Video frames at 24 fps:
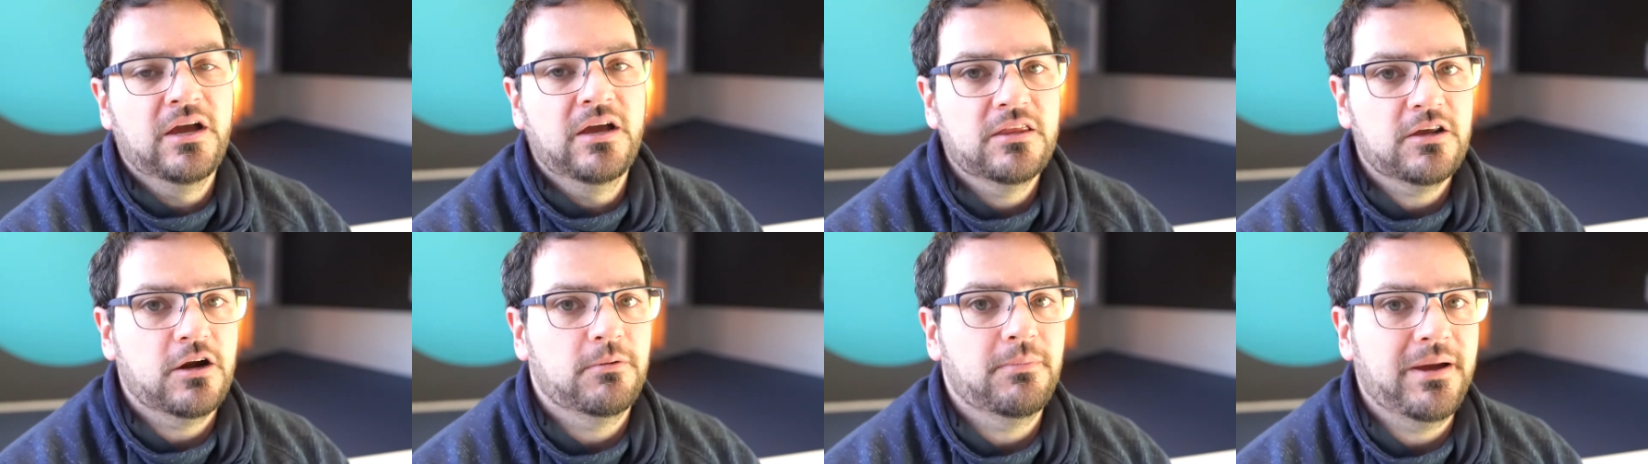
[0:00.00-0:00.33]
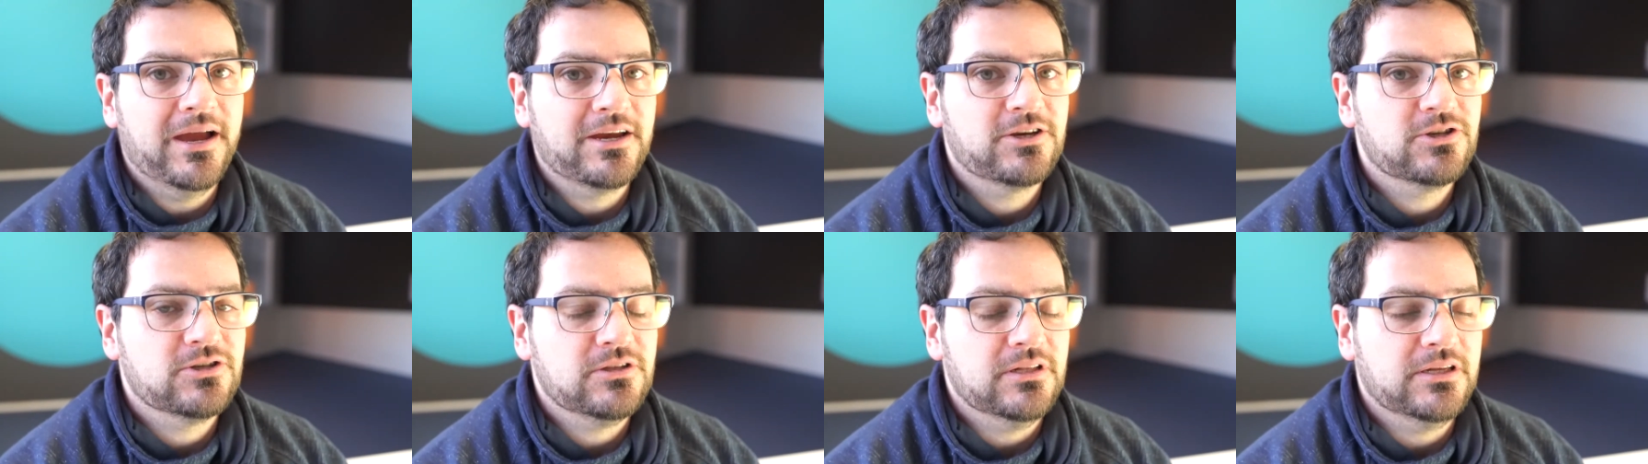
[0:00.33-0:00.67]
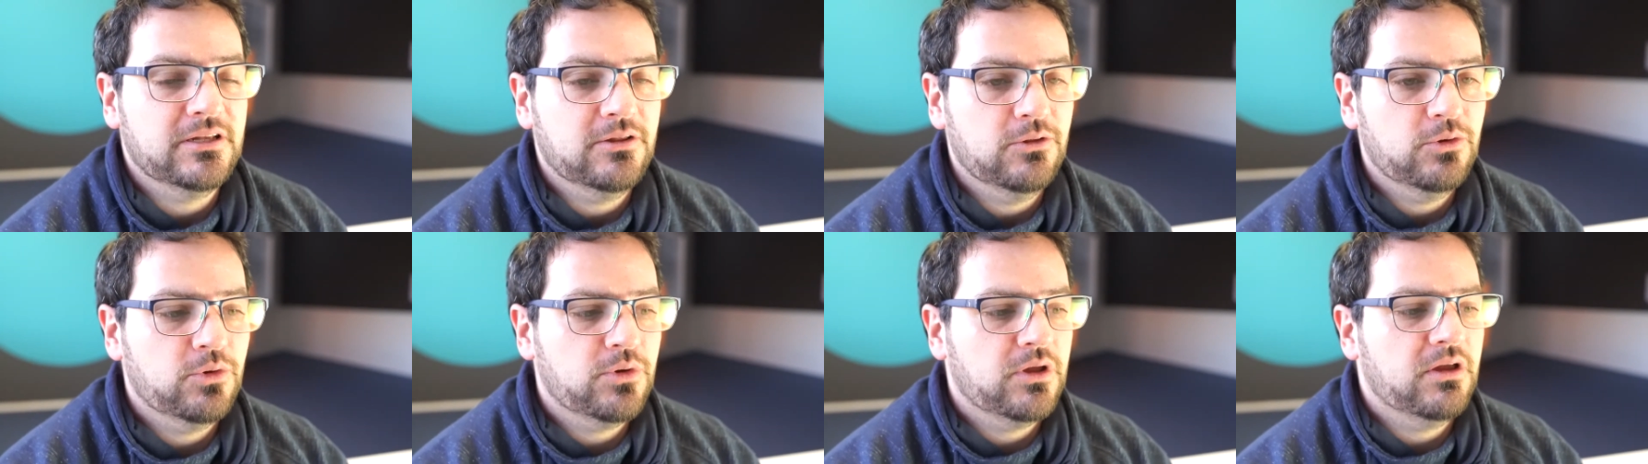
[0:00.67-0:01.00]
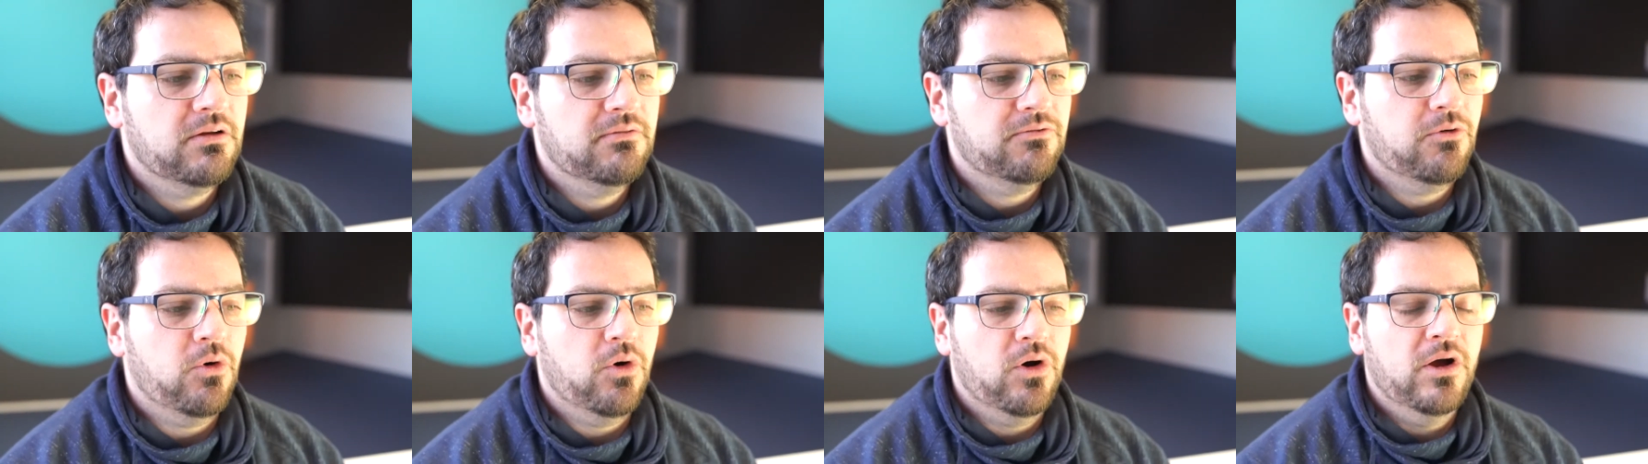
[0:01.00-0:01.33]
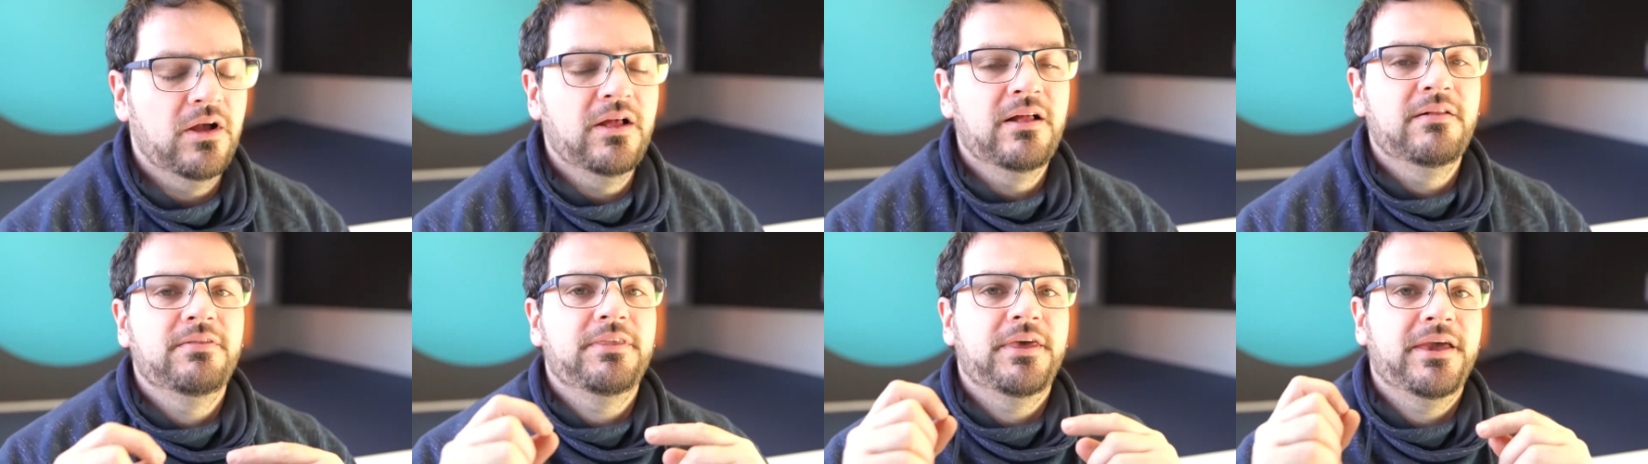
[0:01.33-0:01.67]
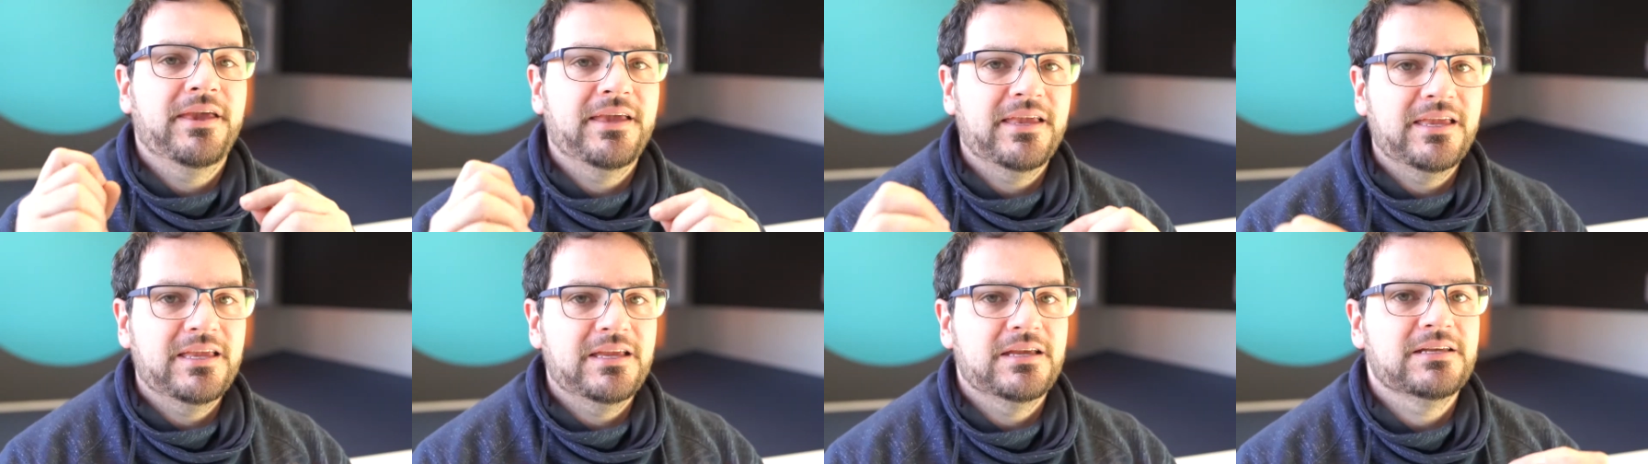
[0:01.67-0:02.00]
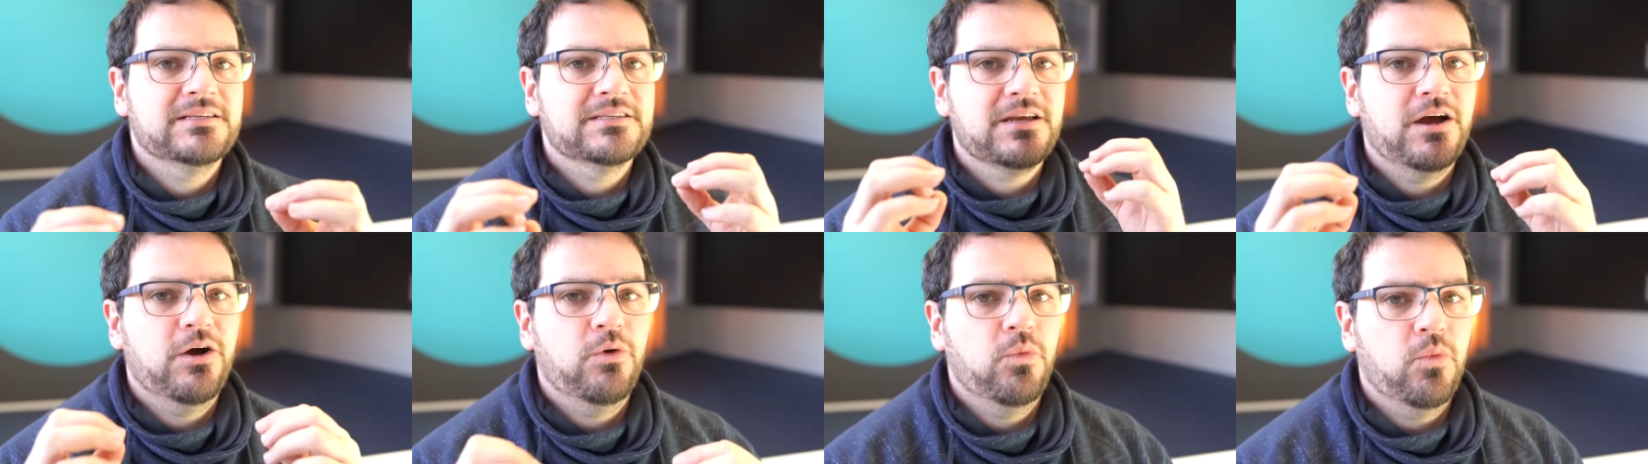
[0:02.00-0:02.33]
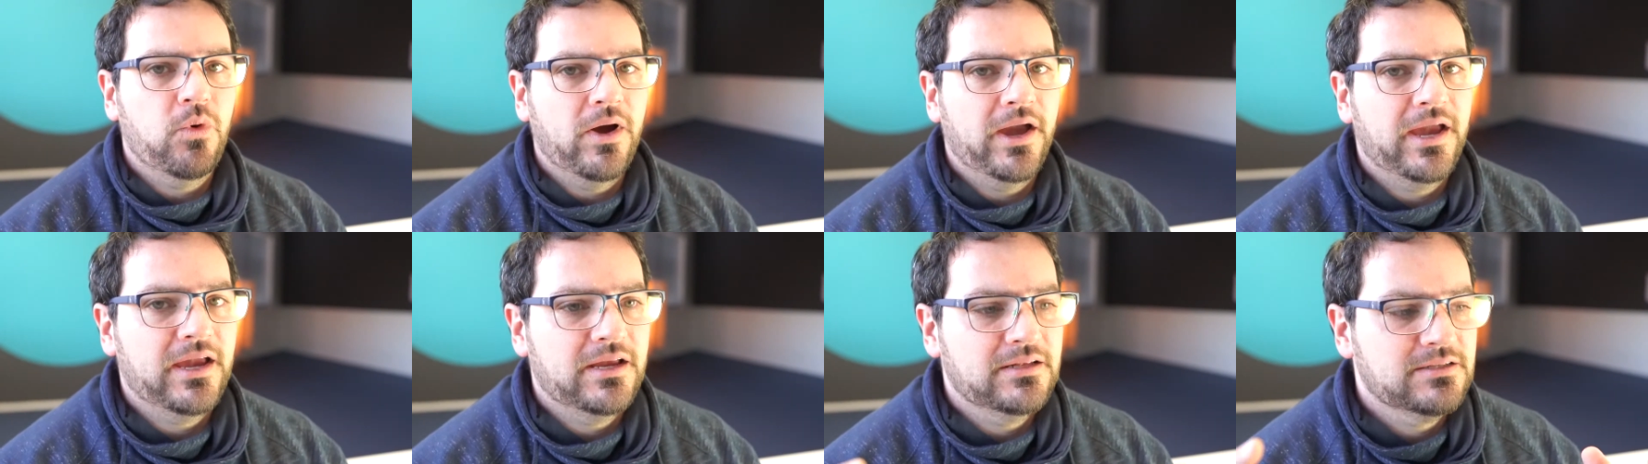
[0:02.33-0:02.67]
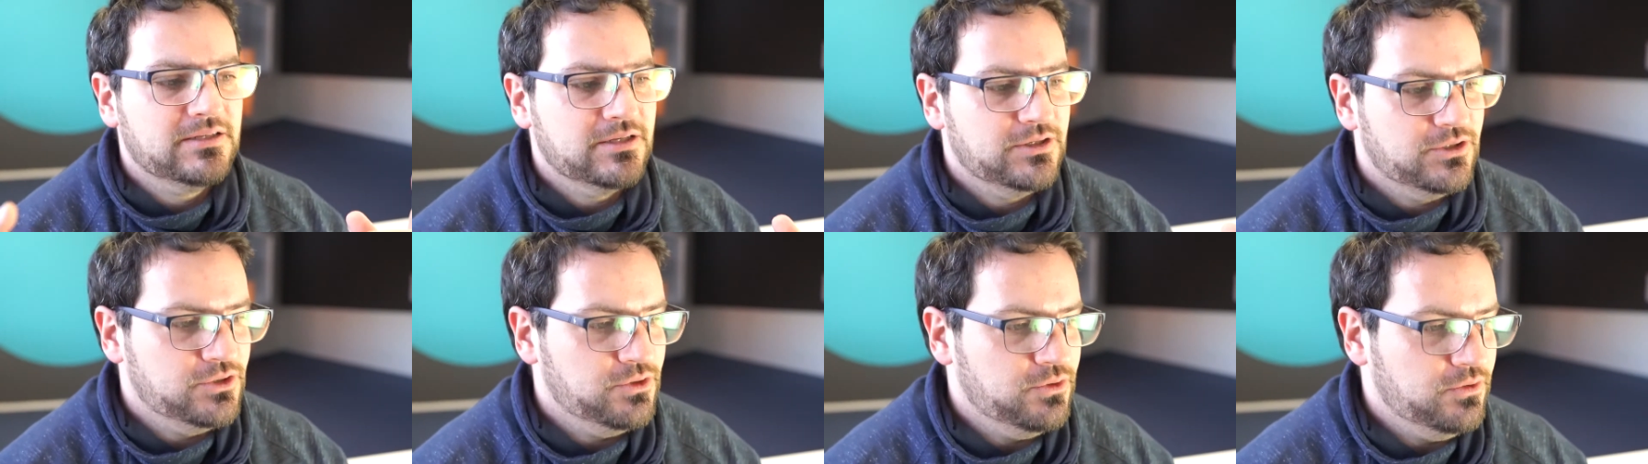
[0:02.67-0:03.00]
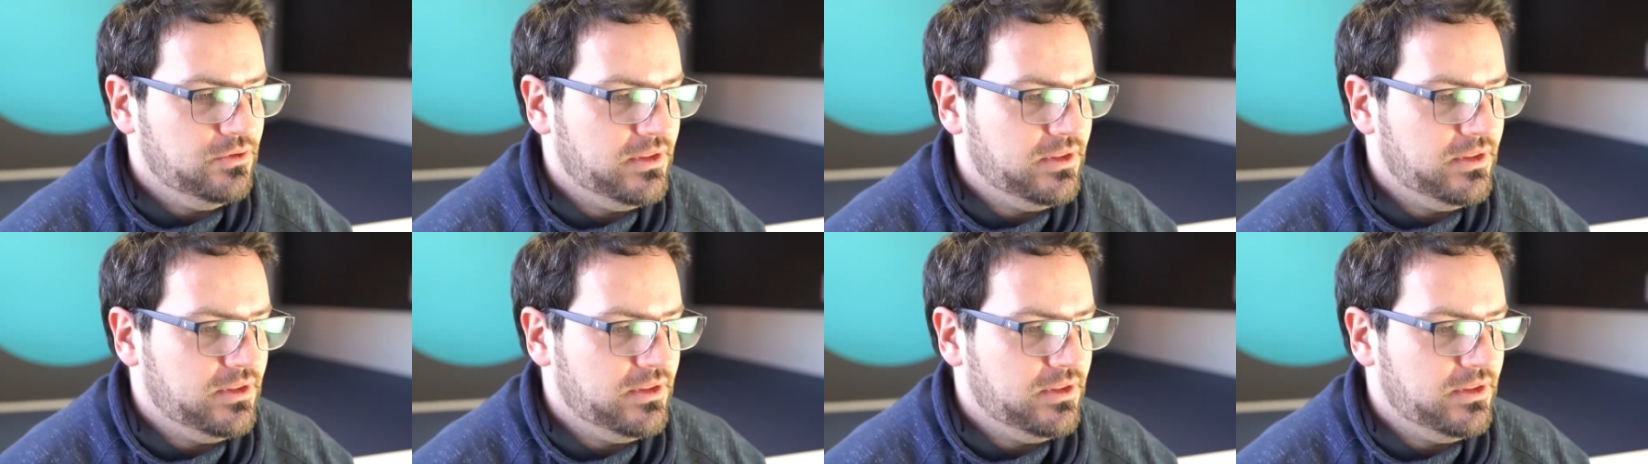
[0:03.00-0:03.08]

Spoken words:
that I'm actually looking for. There is a way to do